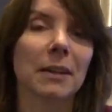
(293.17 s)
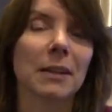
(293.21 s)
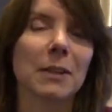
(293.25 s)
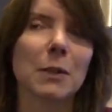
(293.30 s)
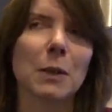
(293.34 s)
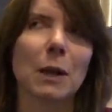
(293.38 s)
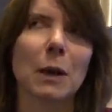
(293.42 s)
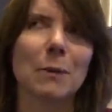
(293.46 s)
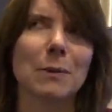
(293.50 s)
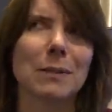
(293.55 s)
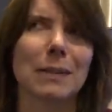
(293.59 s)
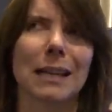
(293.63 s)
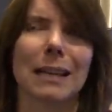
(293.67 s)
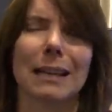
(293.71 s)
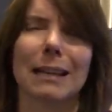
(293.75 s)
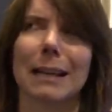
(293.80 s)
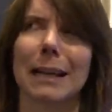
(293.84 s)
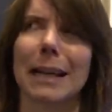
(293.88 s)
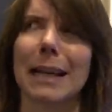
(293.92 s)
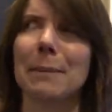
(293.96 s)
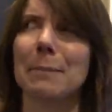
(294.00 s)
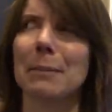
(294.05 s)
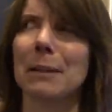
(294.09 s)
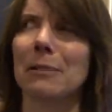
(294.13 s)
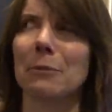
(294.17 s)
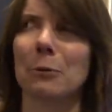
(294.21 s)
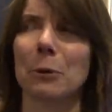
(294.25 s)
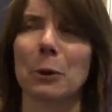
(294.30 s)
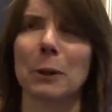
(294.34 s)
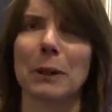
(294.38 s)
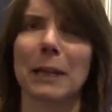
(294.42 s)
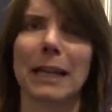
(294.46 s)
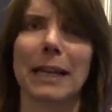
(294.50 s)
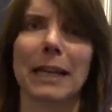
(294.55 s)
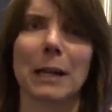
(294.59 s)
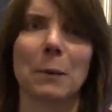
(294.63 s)
So I was like, I can't believe we're
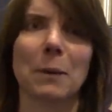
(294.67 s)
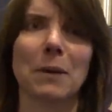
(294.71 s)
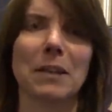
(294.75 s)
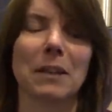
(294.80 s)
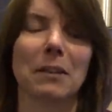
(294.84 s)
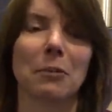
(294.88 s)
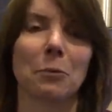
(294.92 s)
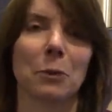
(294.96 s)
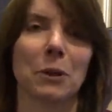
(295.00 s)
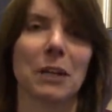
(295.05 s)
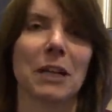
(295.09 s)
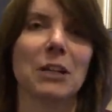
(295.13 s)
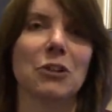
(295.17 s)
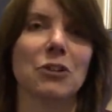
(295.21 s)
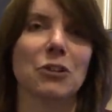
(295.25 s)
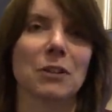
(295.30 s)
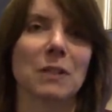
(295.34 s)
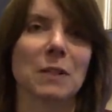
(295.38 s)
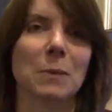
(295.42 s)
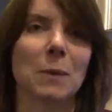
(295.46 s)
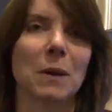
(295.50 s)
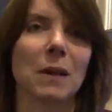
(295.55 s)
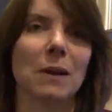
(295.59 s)
only getting one to three inches.